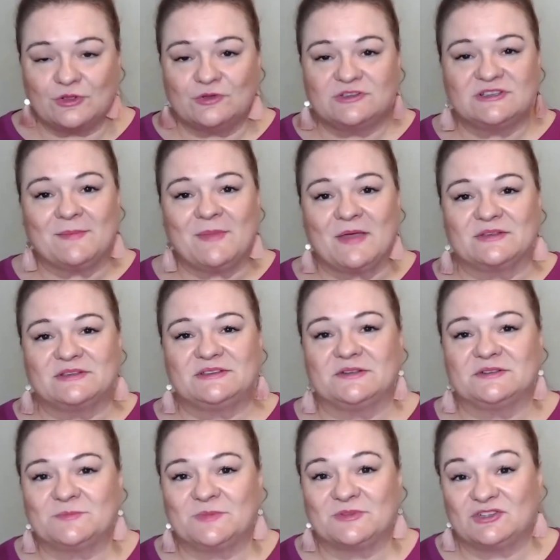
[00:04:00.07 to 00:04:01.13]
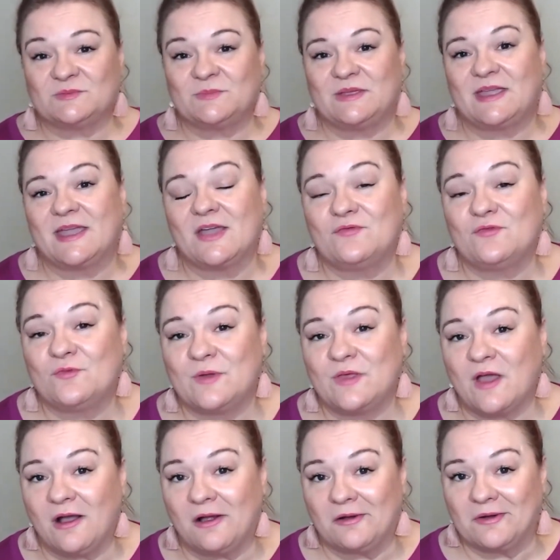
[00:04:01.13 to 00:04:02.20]
use some other serums, but just be careful with
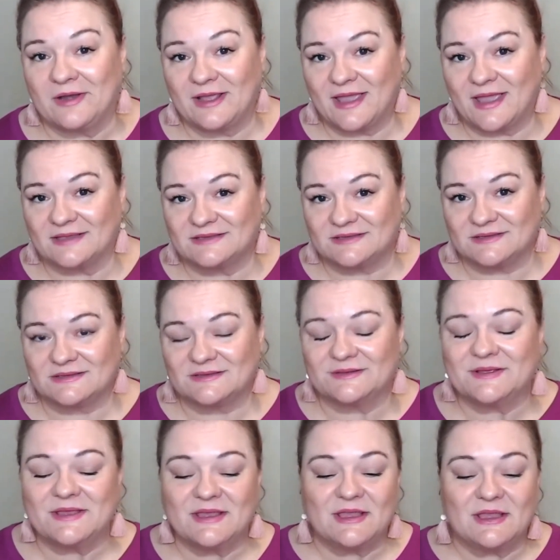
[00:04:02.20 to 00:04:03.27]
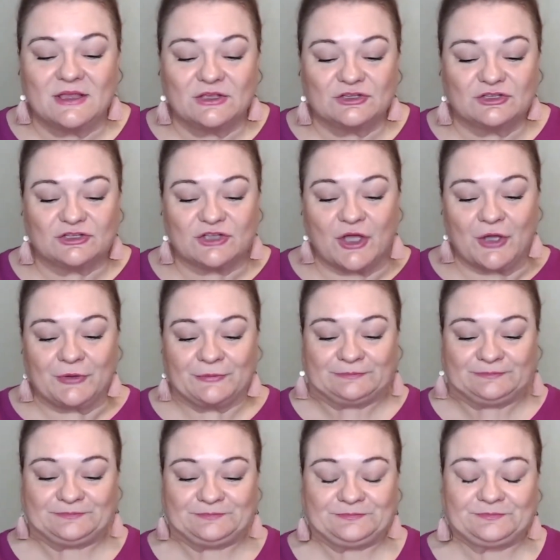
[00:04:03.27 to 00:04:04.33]
hyaluronic acid. So,
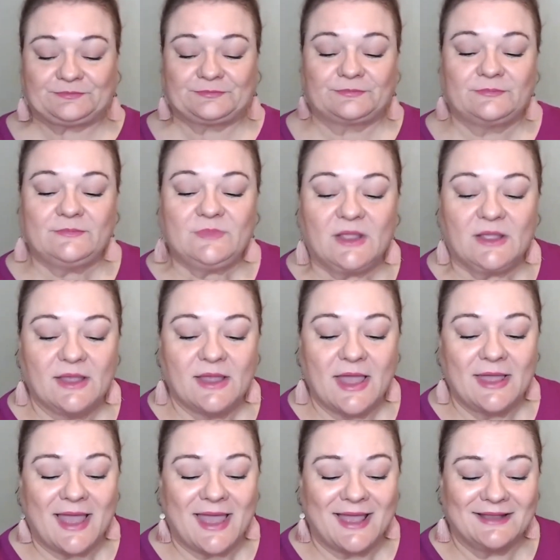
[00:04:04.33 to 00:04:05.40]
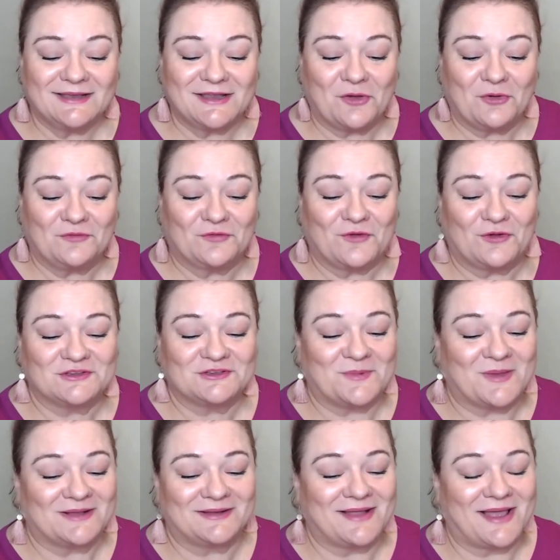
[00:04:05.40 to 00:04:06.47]
and of course,
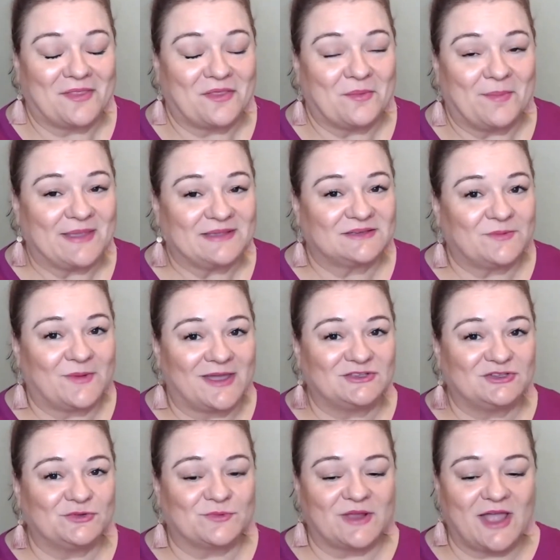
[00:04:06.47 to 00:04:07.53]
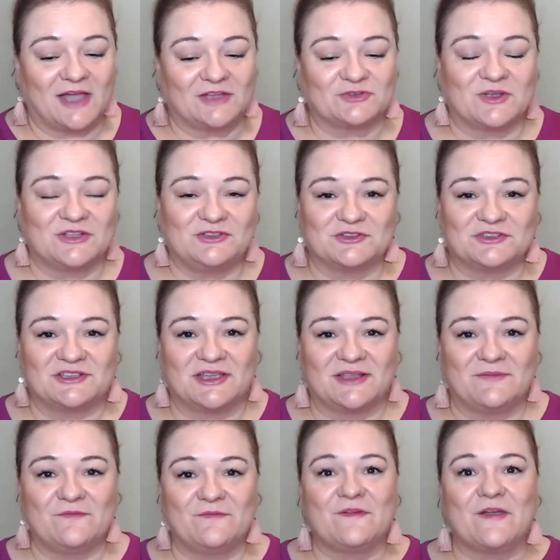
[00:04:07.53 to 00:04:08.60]
one other best way to rehydrate your
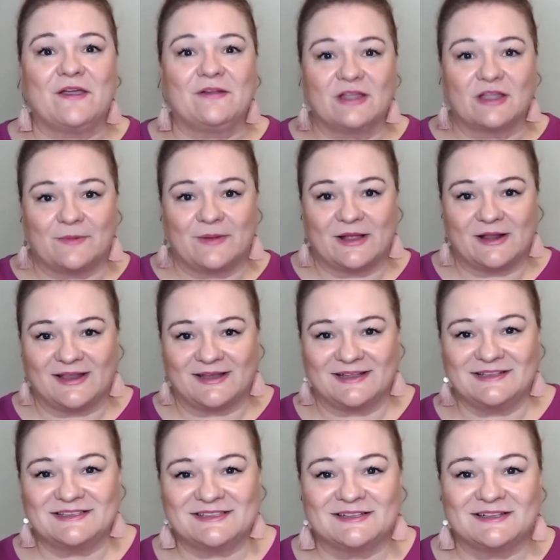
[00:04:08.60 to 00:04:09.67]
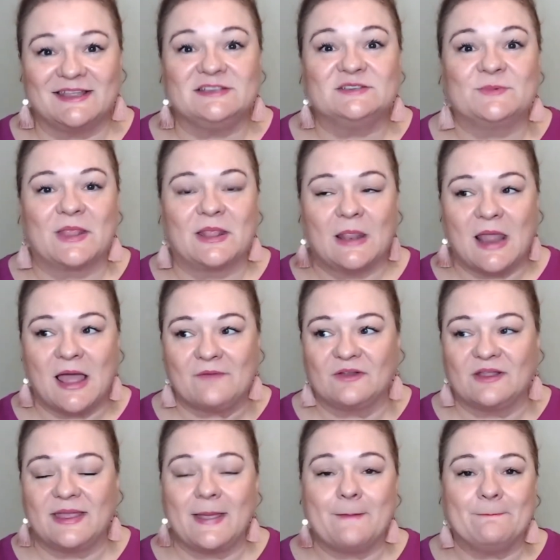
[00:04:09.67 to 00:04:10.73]
skin very quickly and instantly is with a
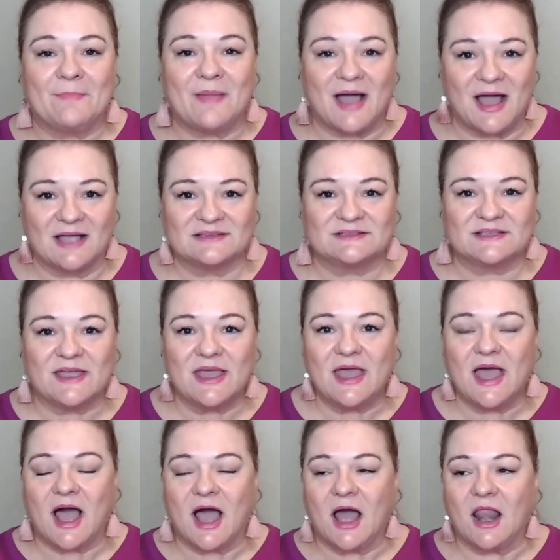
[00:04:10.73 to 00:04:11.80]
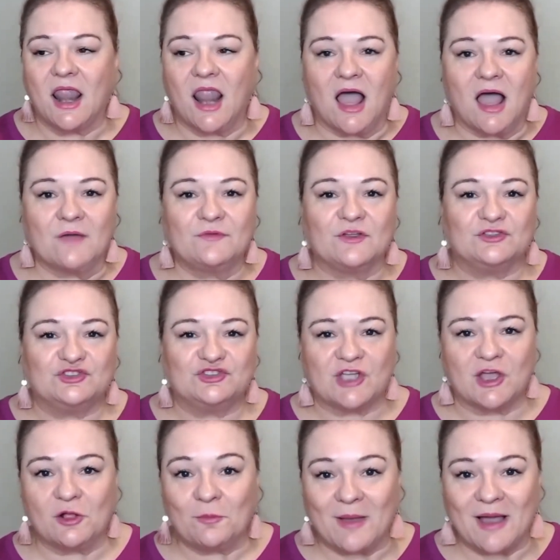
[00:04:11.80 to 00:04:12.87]
lovely mask. I love
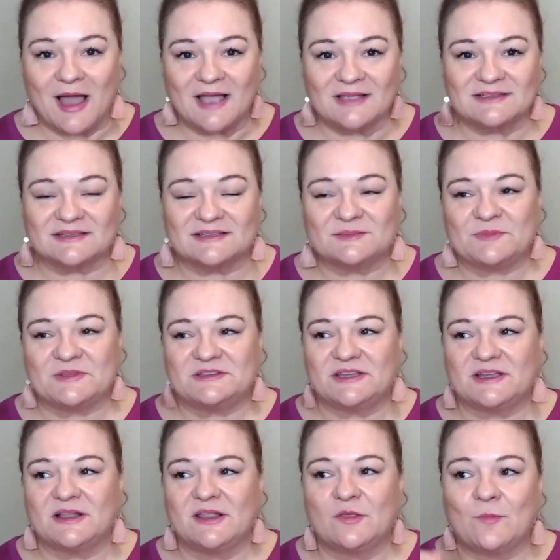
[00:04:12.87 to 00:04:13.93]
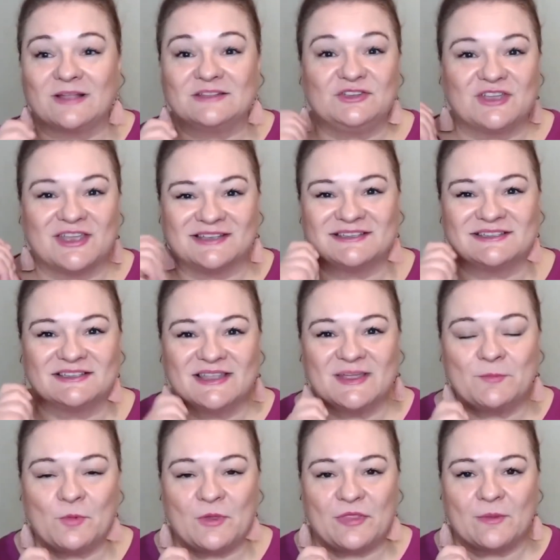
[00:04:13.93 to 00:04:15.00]
gel masks, particularly the ones you can
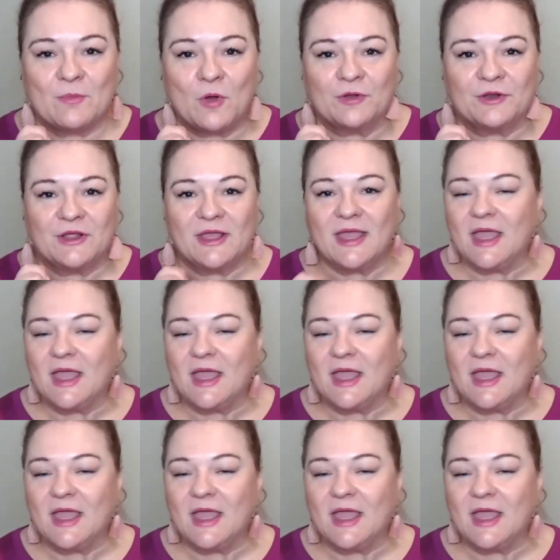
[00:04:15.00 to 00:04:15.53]
sleep with them on.